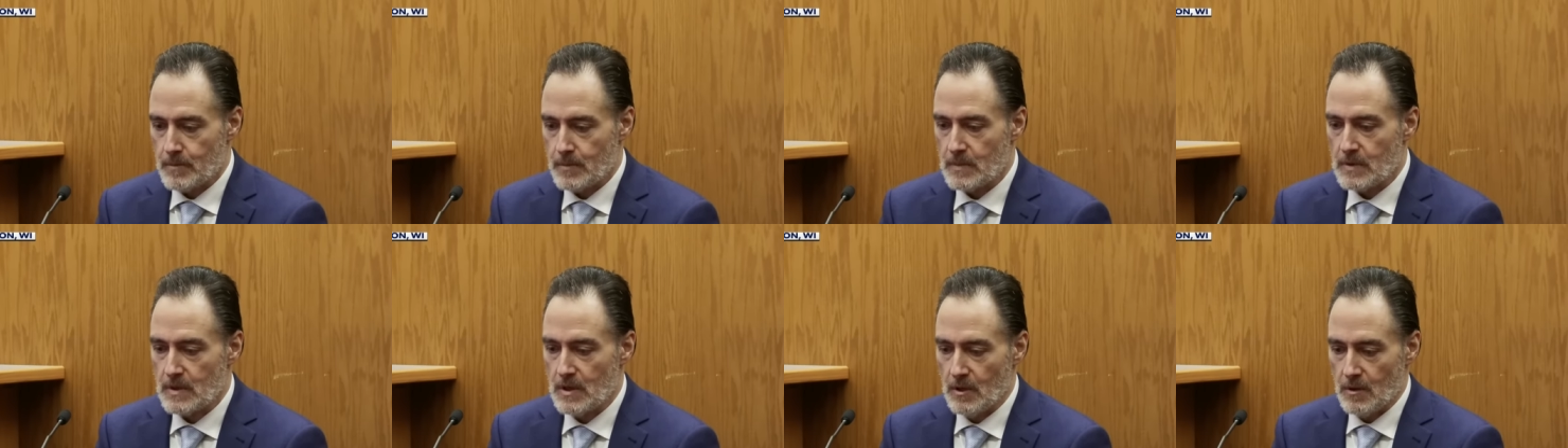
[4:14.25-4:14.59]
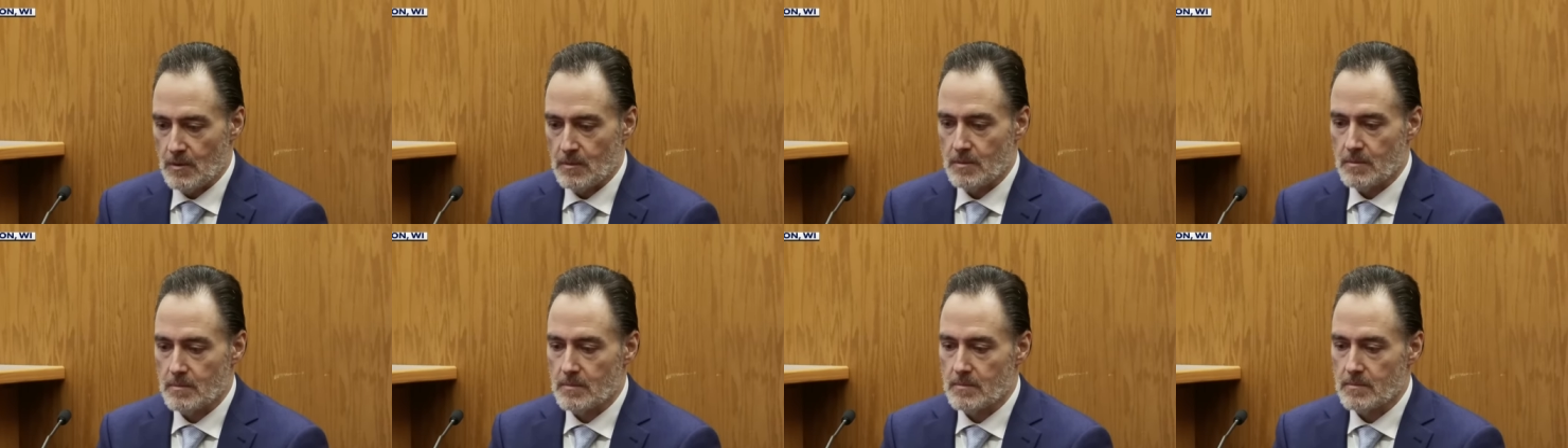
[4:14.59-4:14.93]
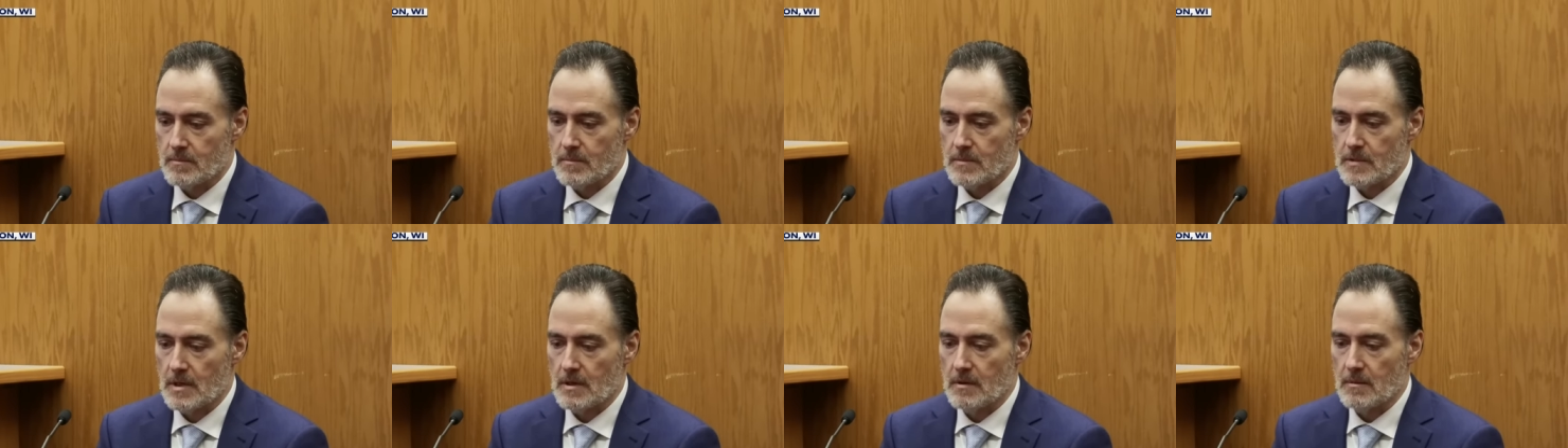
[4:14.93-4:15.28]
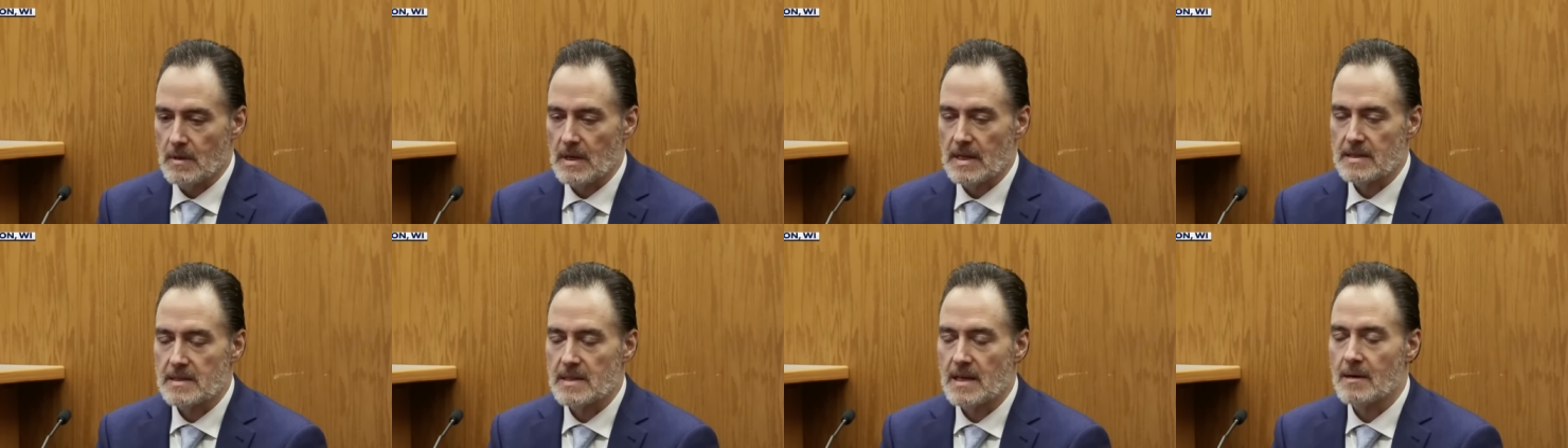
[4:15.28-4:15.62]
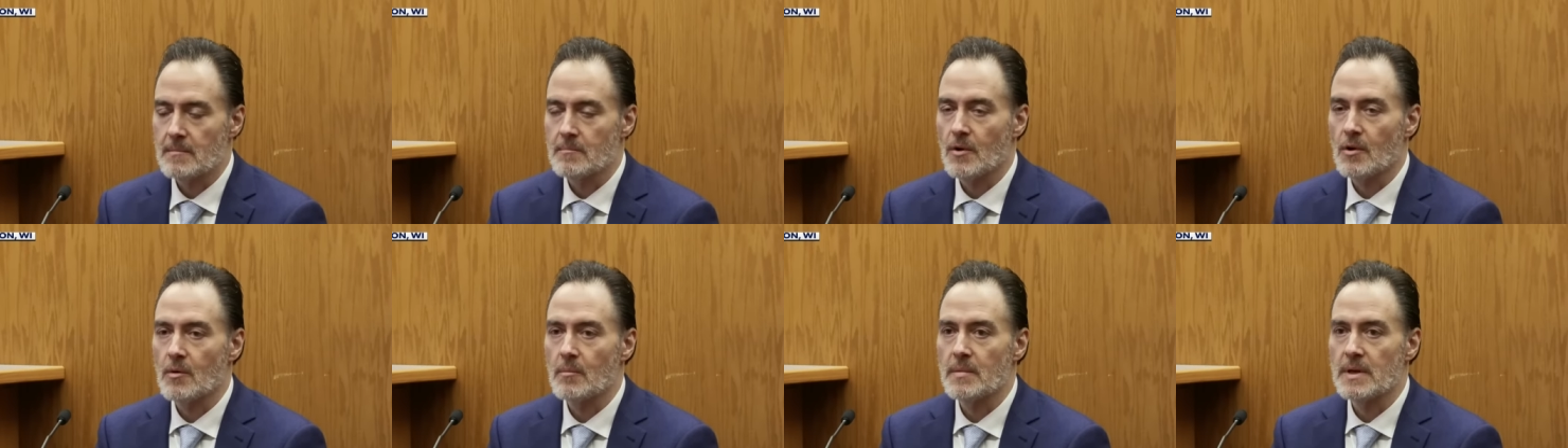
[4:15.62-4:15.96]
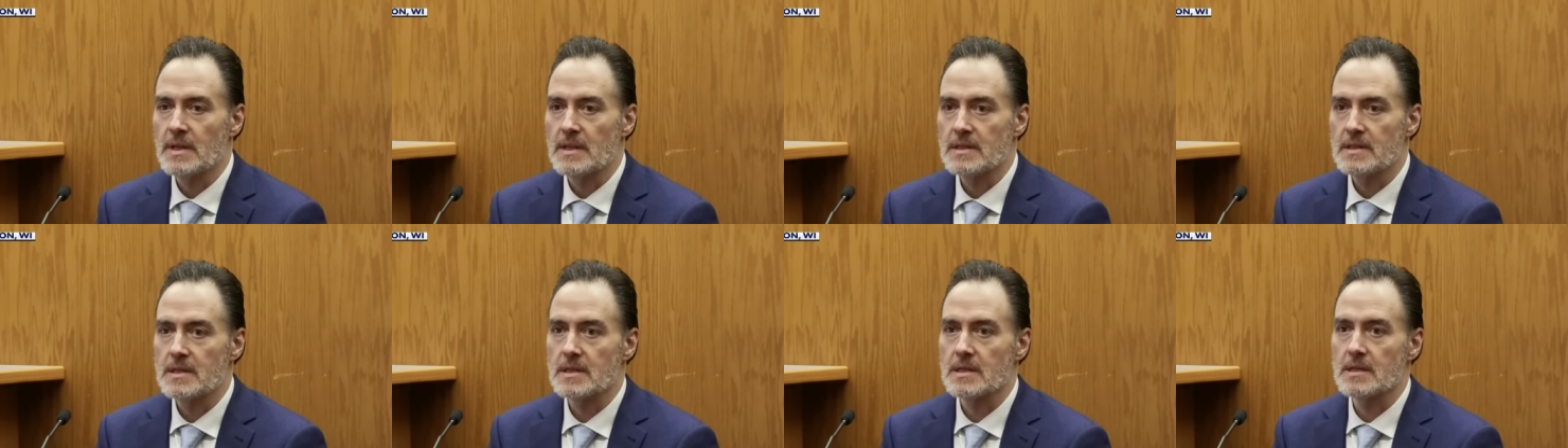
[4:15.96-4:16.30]
No, no. At that
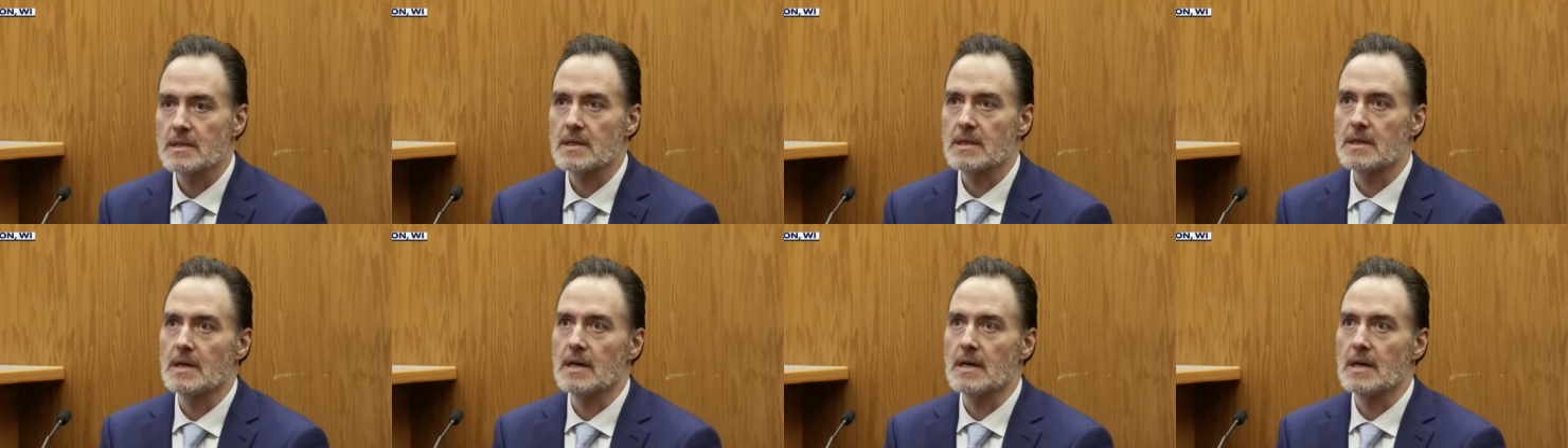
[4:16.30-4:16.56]
moment,